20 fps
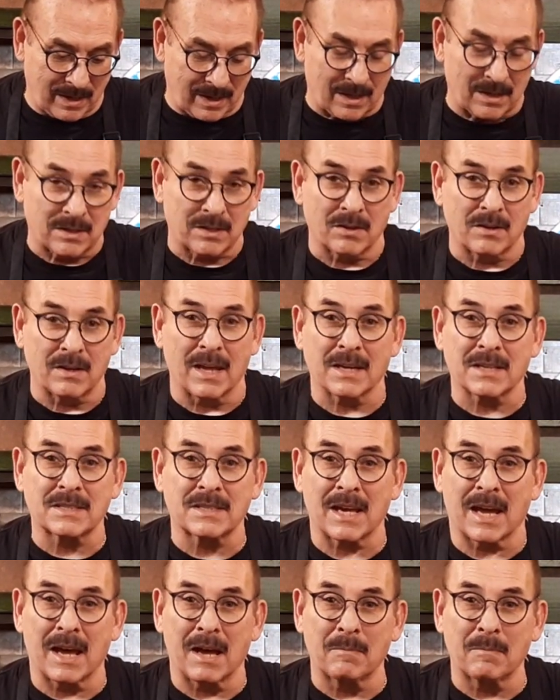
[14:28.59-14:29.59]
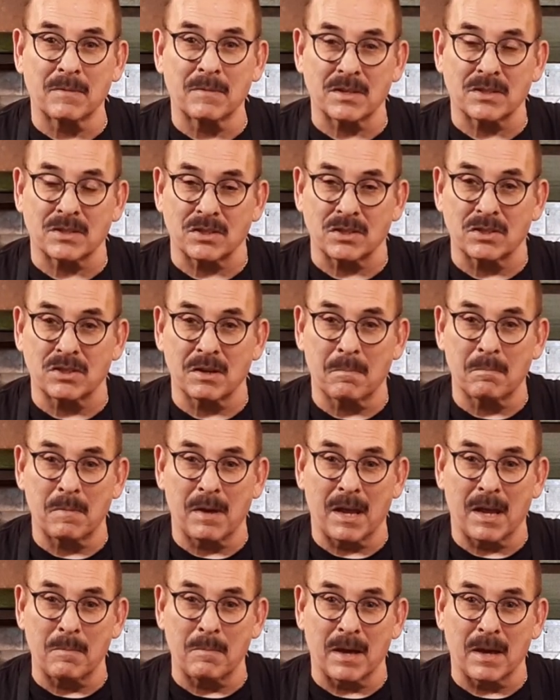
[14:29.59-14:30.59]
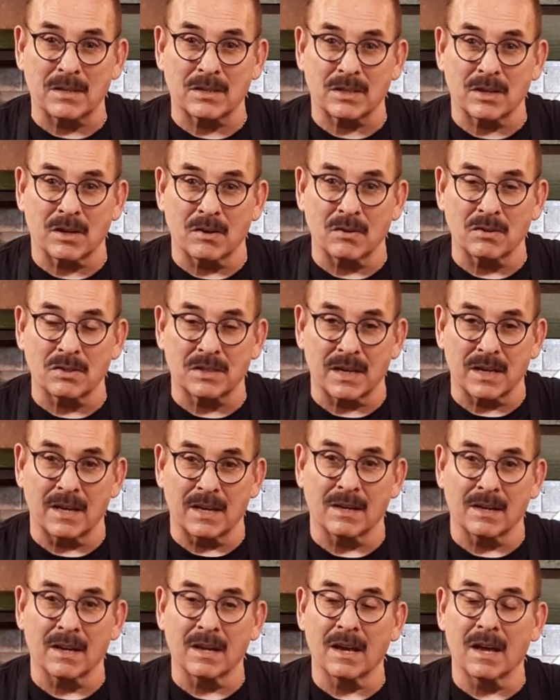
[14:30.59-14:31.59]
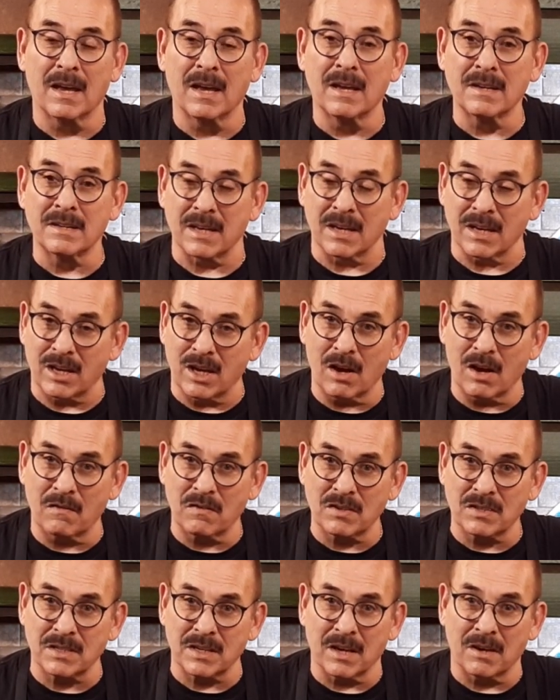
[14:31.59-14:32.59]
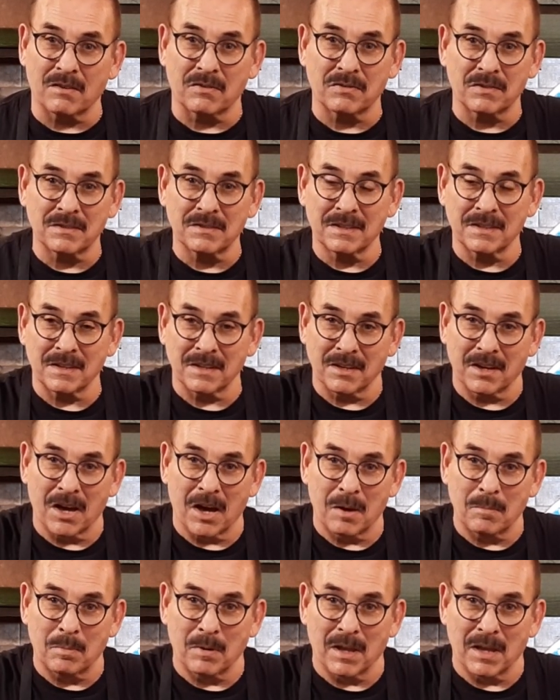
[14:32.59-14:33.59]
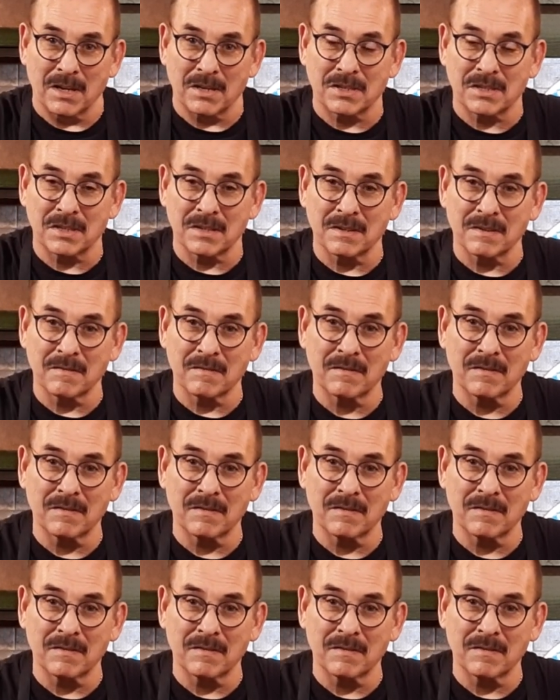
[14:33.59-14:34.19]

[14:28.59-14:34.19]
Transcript: Until next time, this is Jim Mann in Mexico saying take care of yourself and God bless.